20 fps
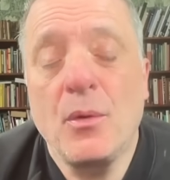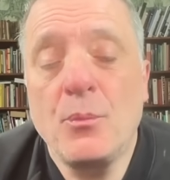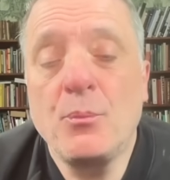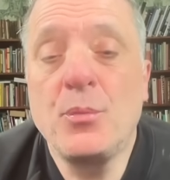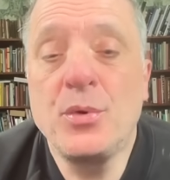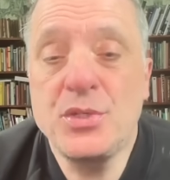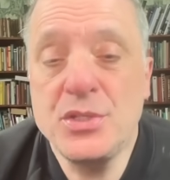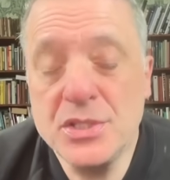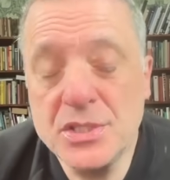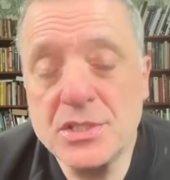
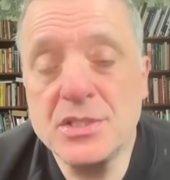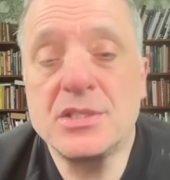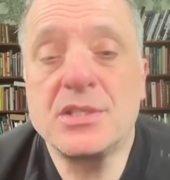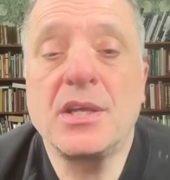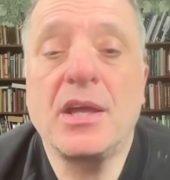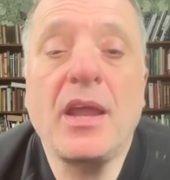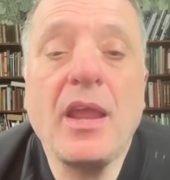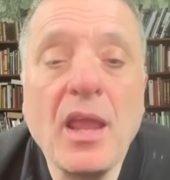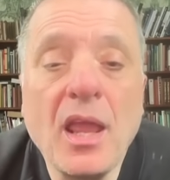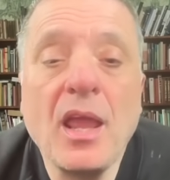which is to
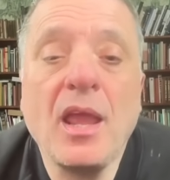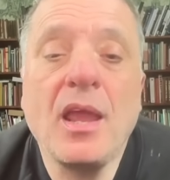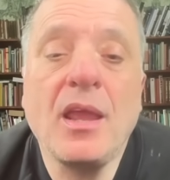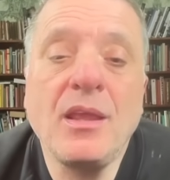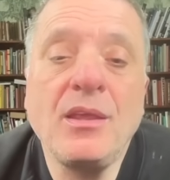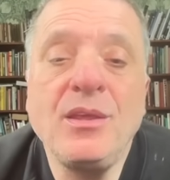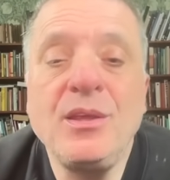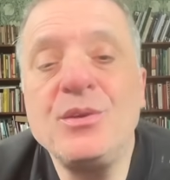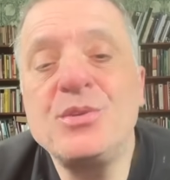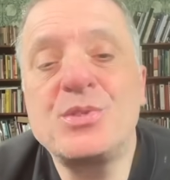say a
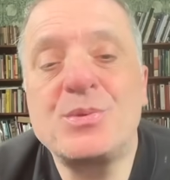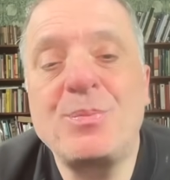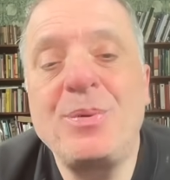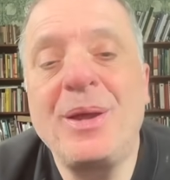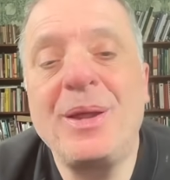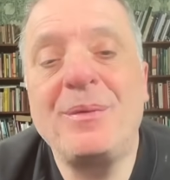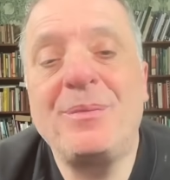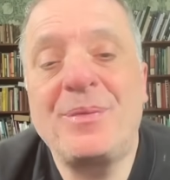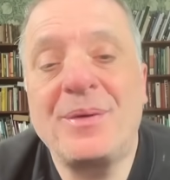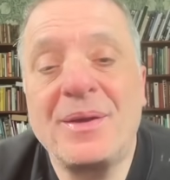
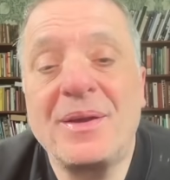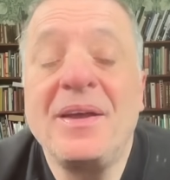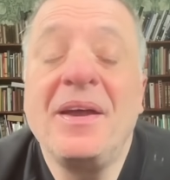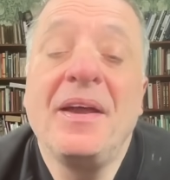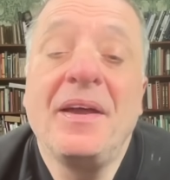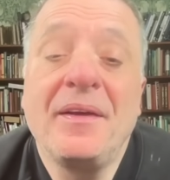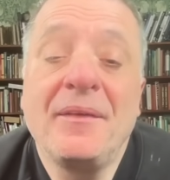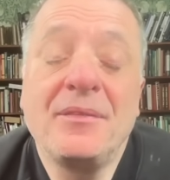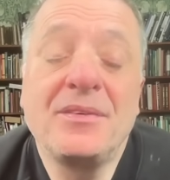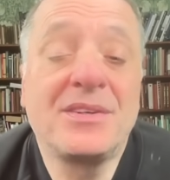newspaper
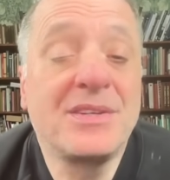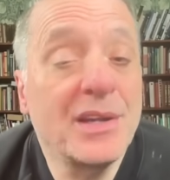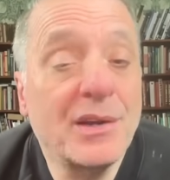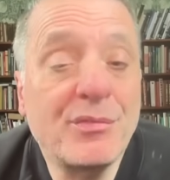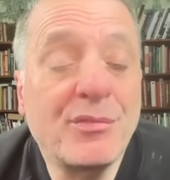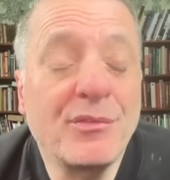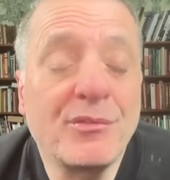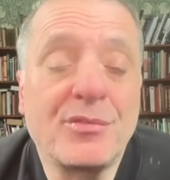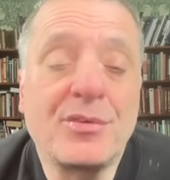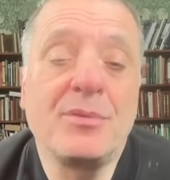
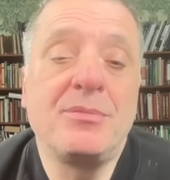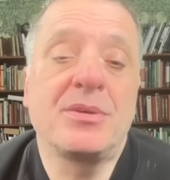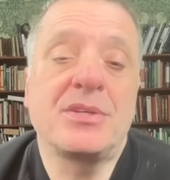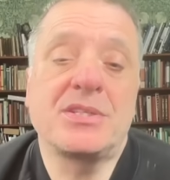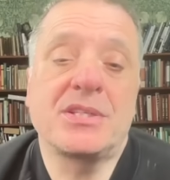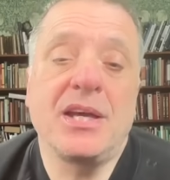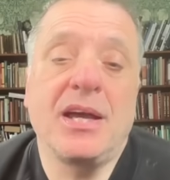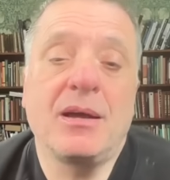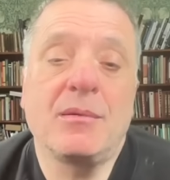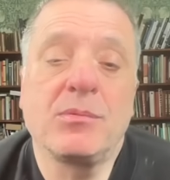different from a
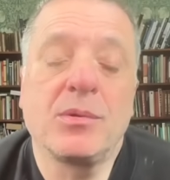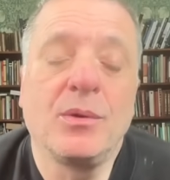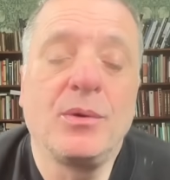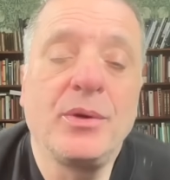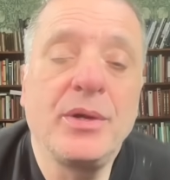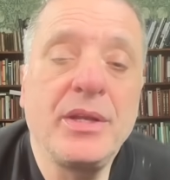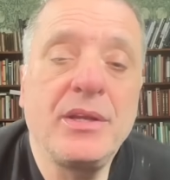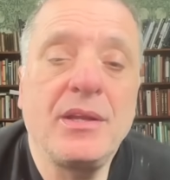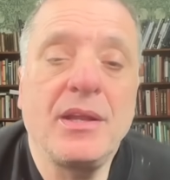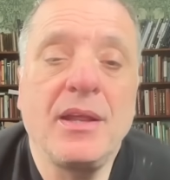
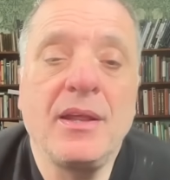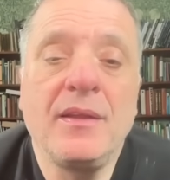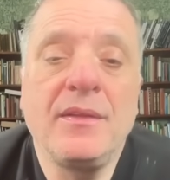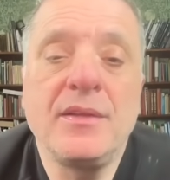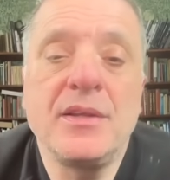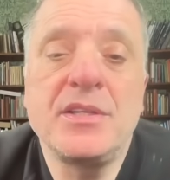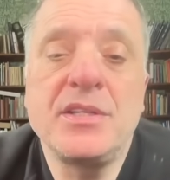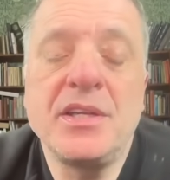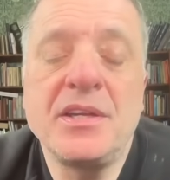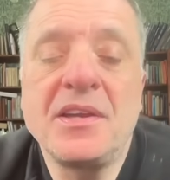tabloid in
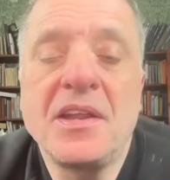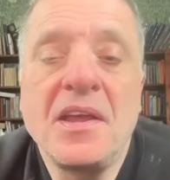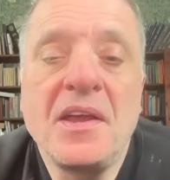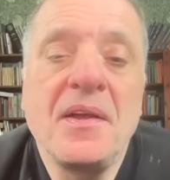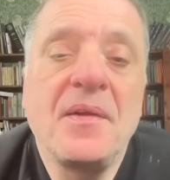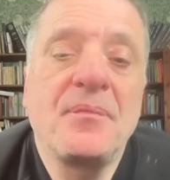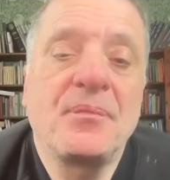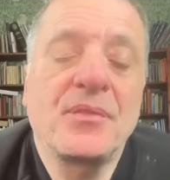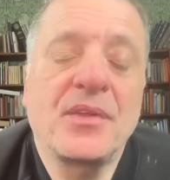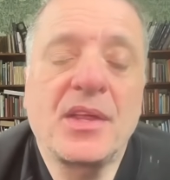that it
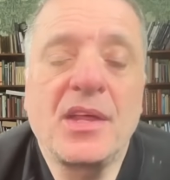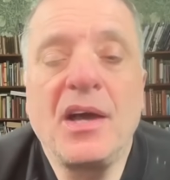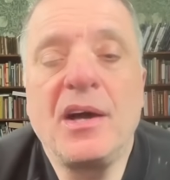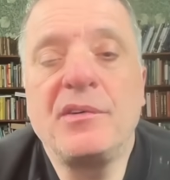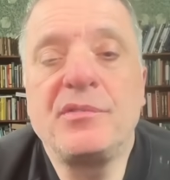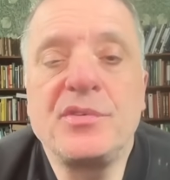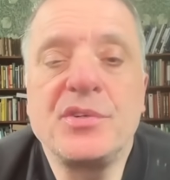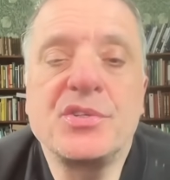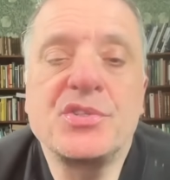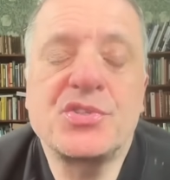
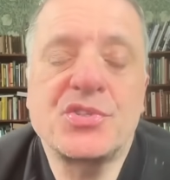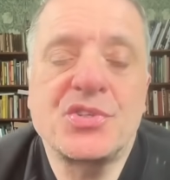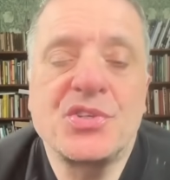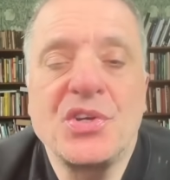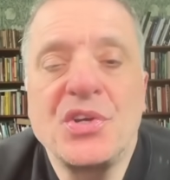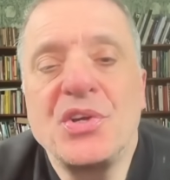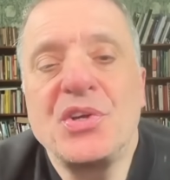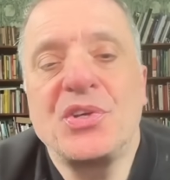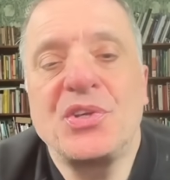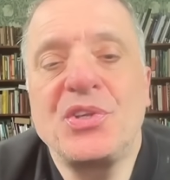covers
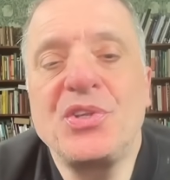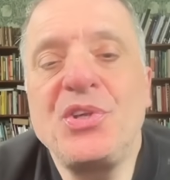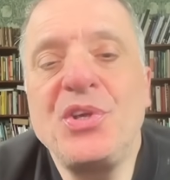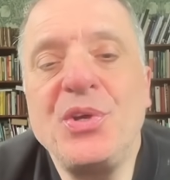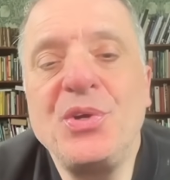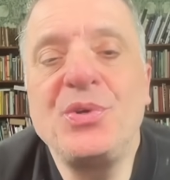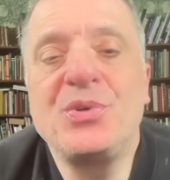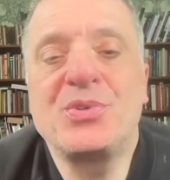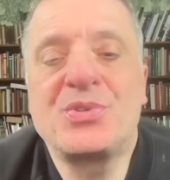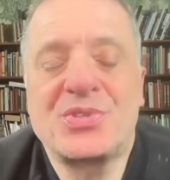
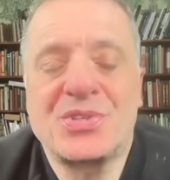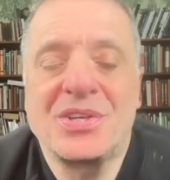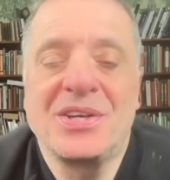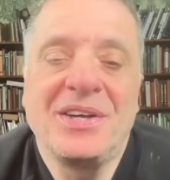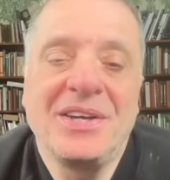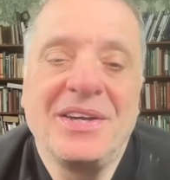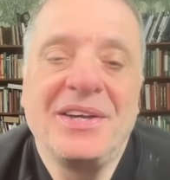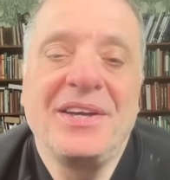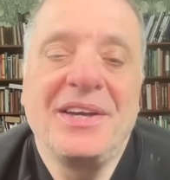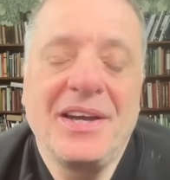news
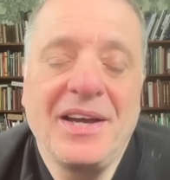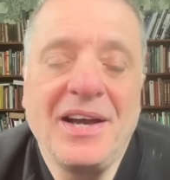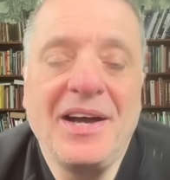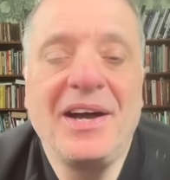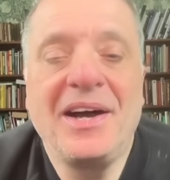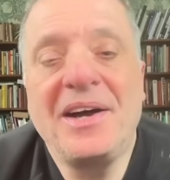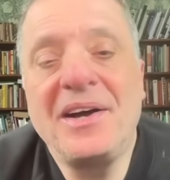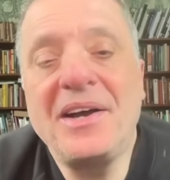in